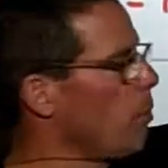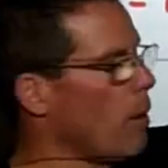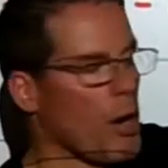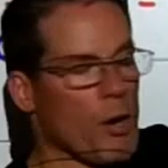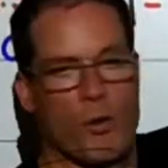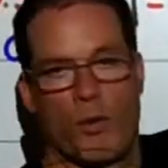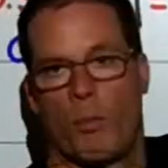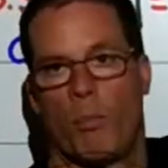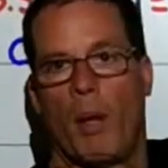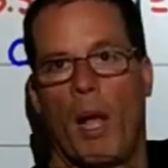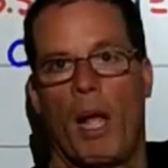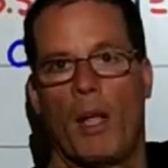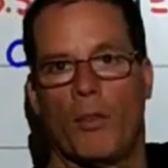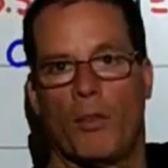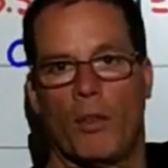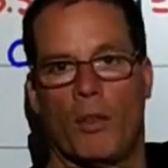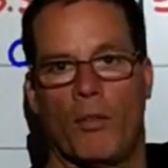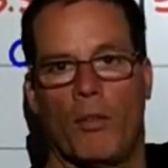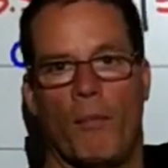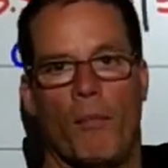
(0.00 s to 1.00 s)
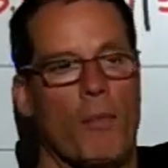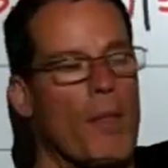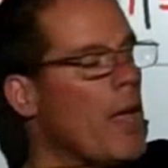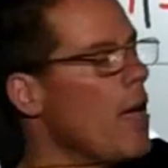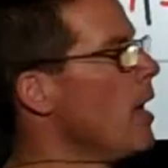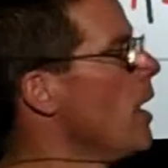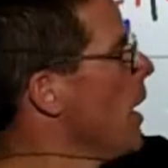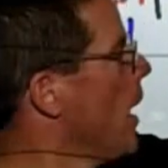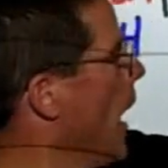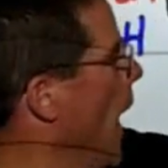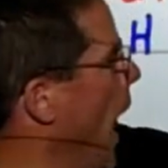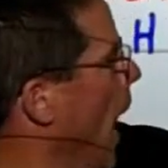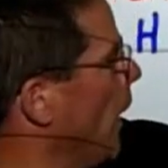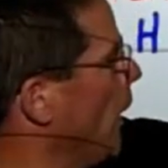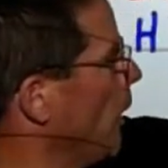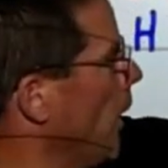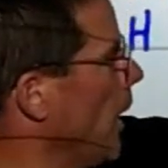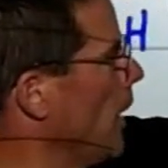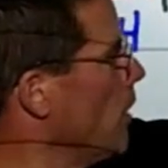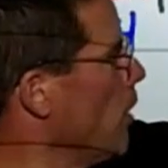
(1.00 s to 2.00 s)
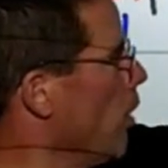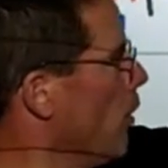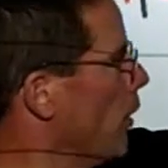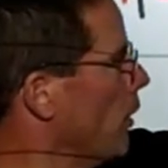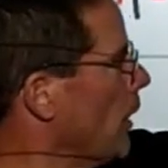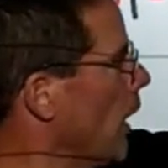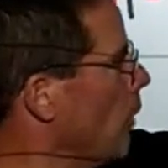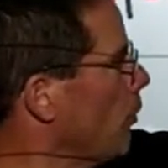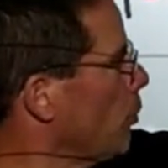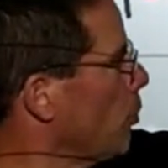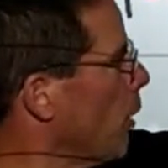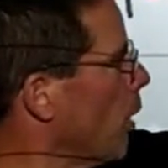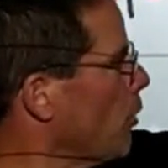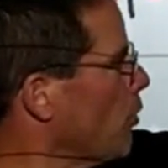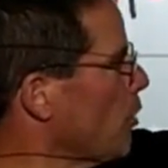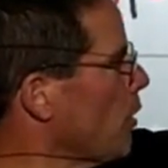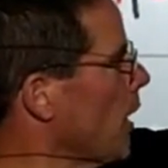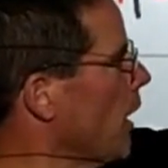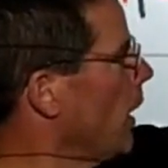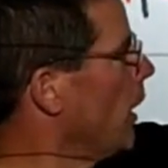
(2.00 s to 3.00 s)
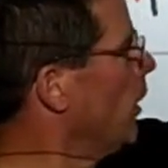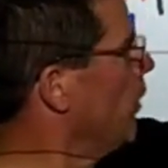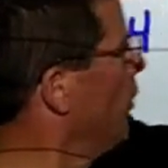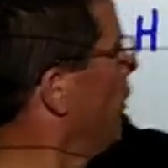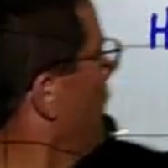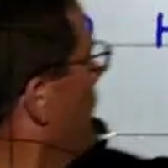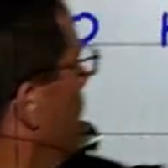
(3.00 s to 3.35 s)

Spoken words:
partial positive. How did I know that that was partial negative?